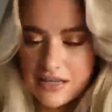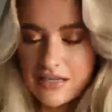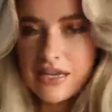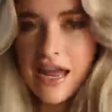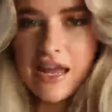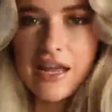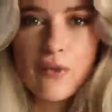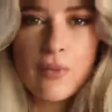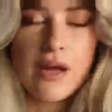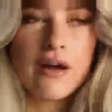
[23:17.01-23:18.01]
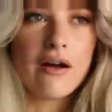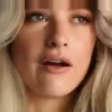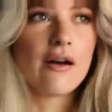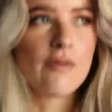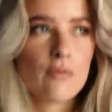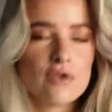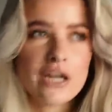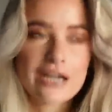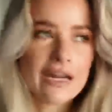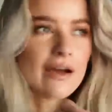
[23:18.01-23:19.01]
Today we are
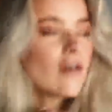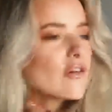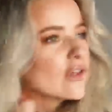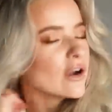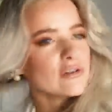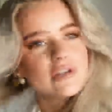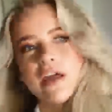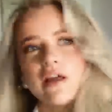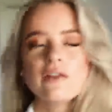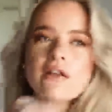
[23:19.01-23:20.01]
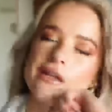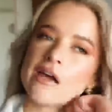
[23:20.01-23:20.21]
checking out of the hotel